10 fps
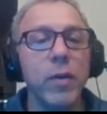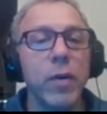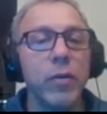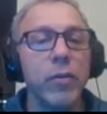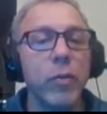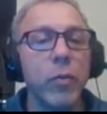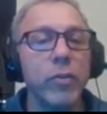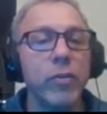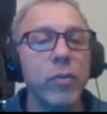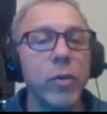our term 1
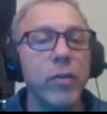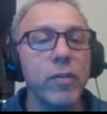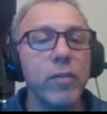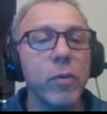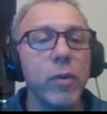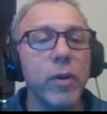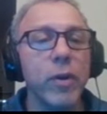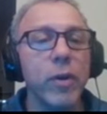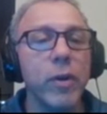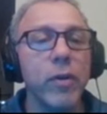students. So we're
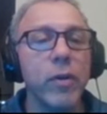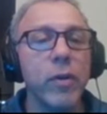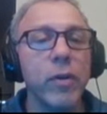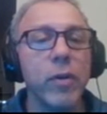here,